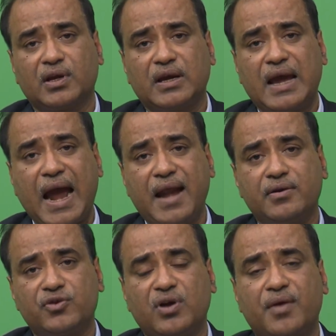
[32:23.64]

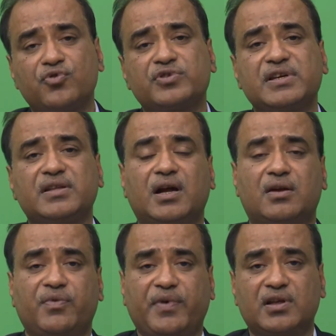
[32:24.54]
and you have to see
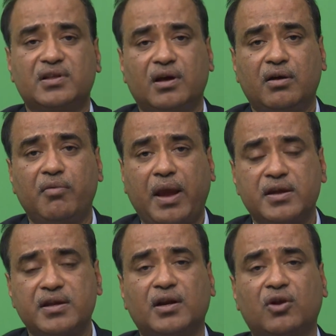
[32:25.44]
that whether the
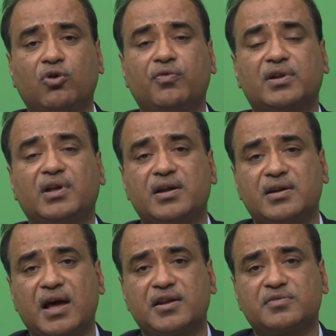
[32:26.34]
integral over the
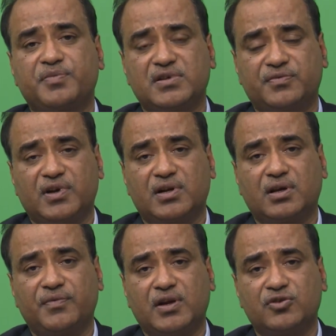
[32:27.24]
entire space where
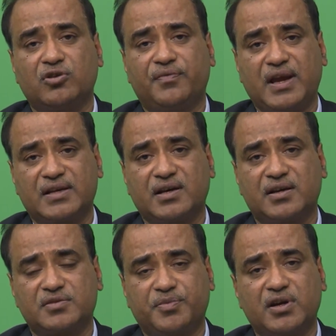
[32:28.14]
the values of x are
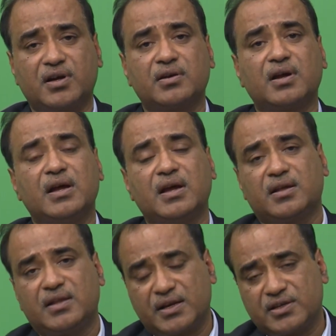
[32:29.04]
spreaded
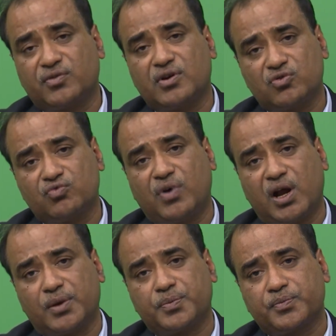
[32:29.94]
that is equal to
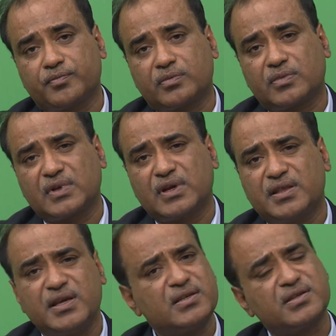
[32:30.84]
1.
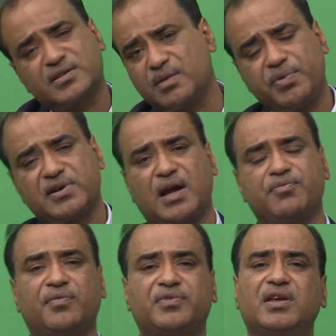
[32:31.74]
This simple type
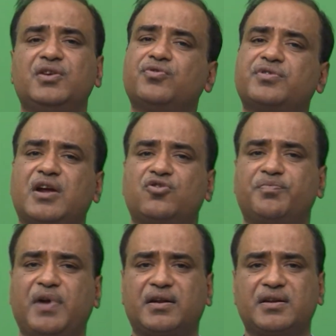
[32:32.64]
of thing you try to
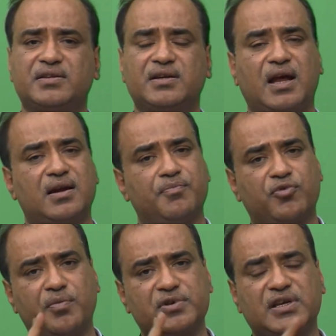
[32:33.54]
practice it and I am
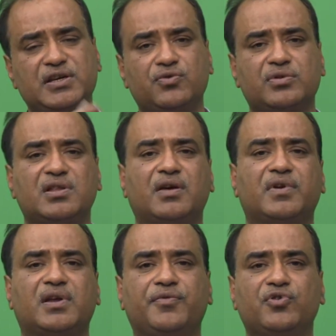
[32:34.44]
promising you they will
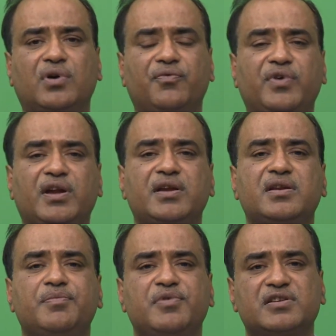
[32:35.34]
give you a very
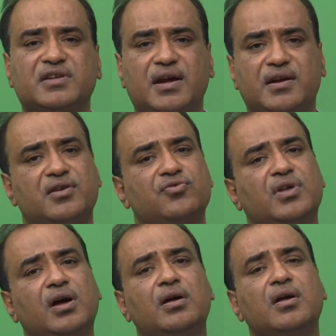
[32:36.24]
deep insight into
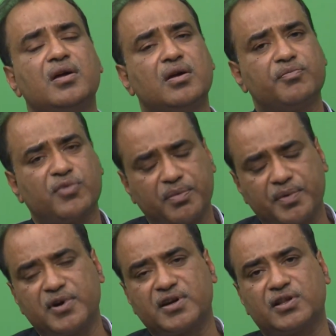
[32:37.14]
the
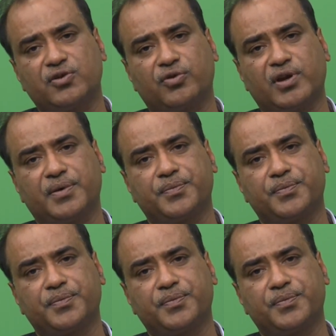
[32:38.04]
probability theory.